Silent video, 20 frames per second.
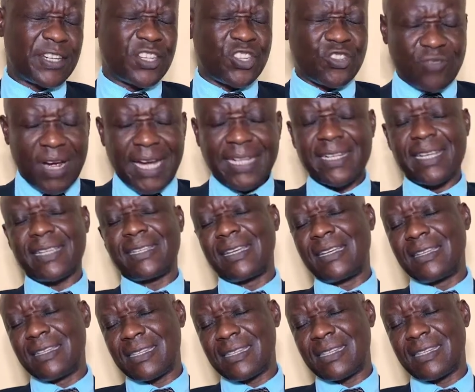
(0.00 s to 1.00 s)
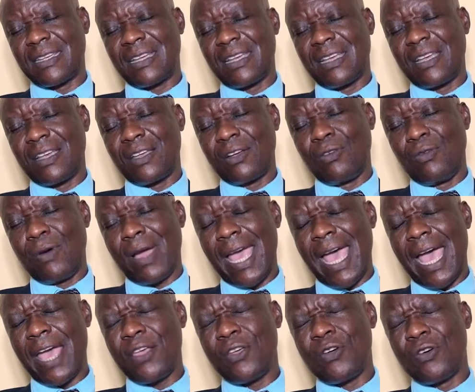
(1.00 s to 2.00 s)
strategies
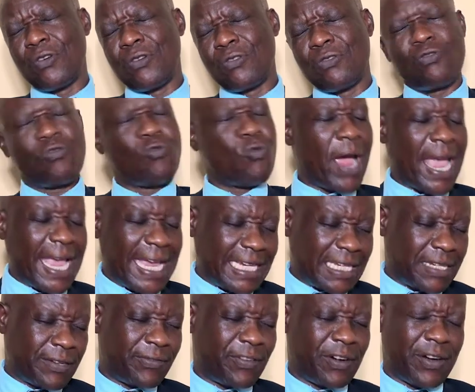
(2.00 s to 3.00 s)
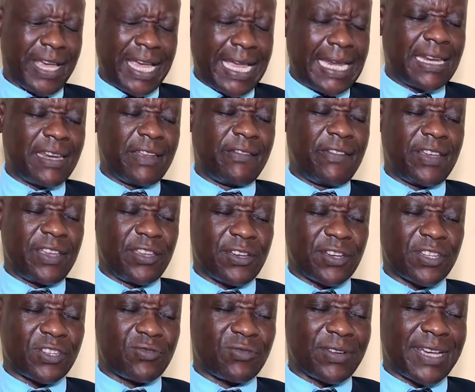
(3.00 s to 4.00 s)
where you wait for
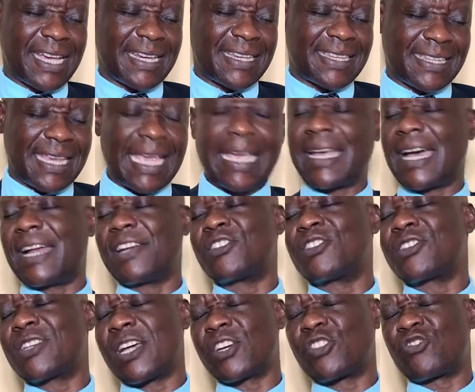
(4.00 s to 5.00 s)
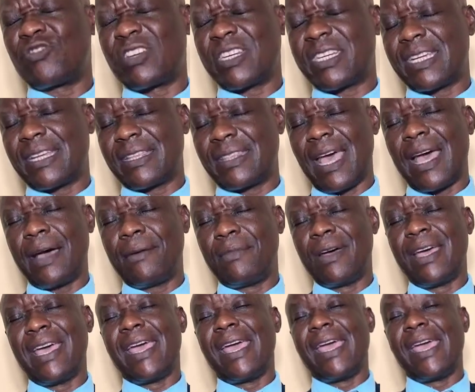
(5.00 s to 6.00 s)
individuals to get sick and you start treating them
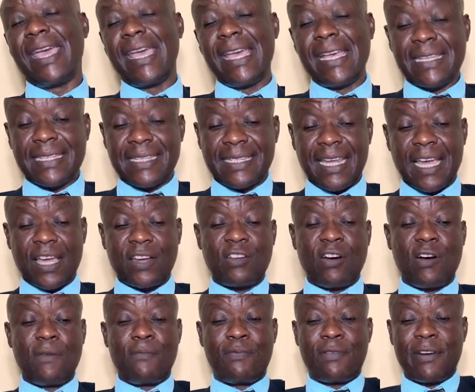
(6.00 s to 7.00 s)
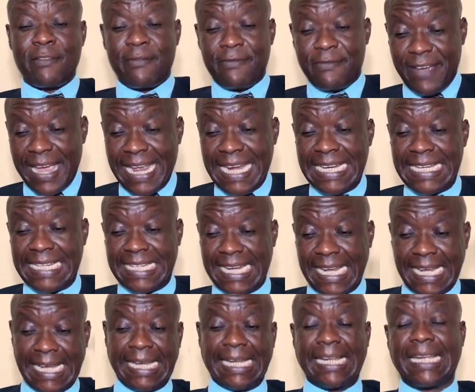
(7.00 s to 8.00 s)
instead of
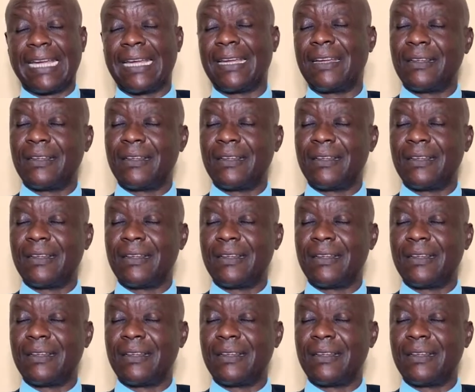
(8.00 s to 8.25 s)
preventing